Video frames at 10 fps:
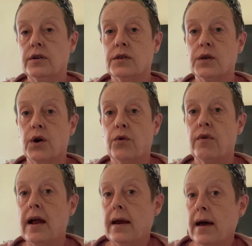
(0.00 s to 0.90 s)
So
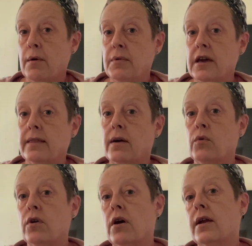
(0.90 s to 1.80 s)
right now, being that
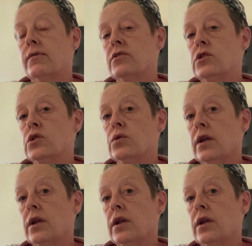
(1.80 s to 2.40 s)
we're not even to